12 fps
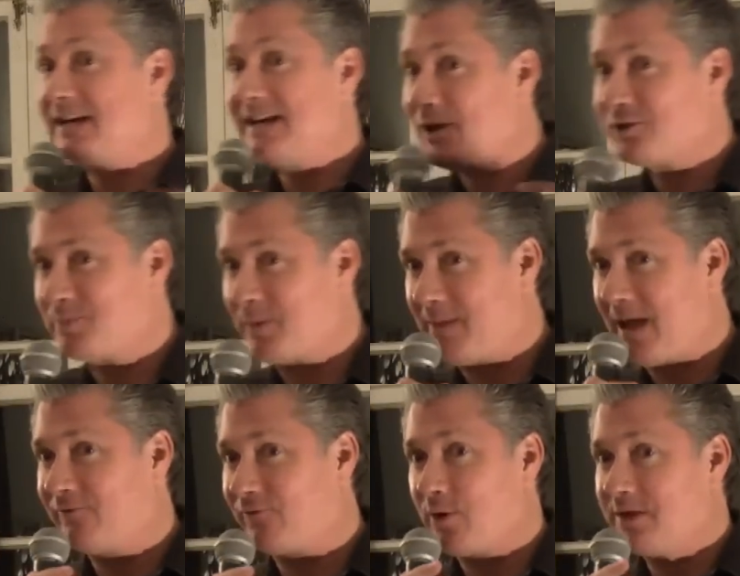an announcement
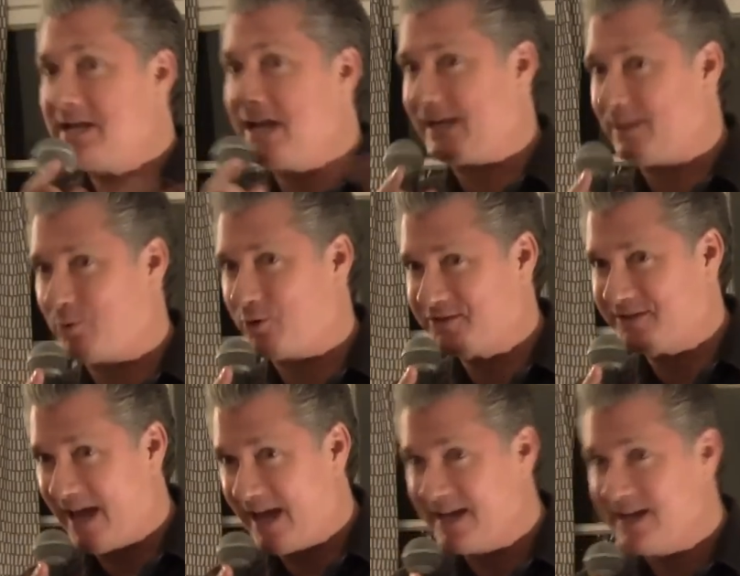made for a ticket, per
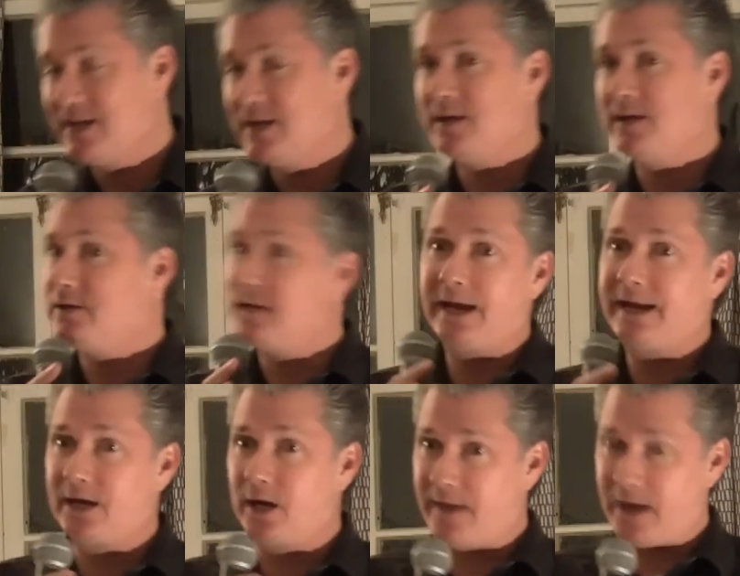se. You got to
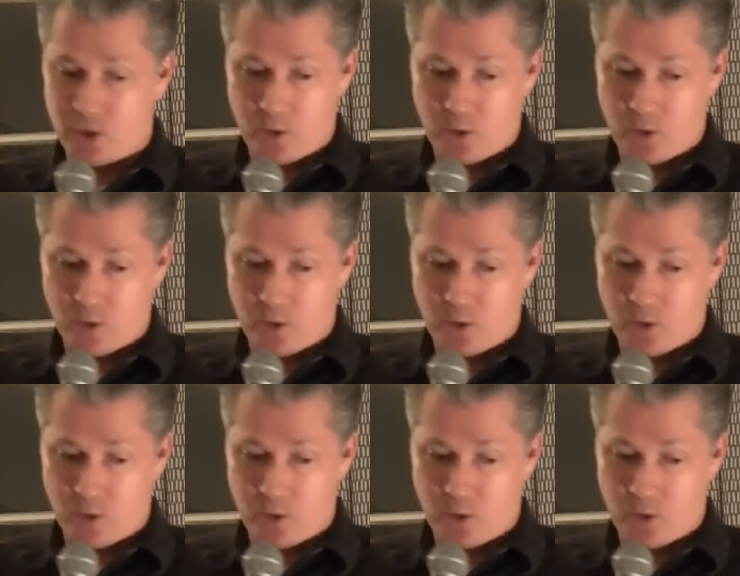get on that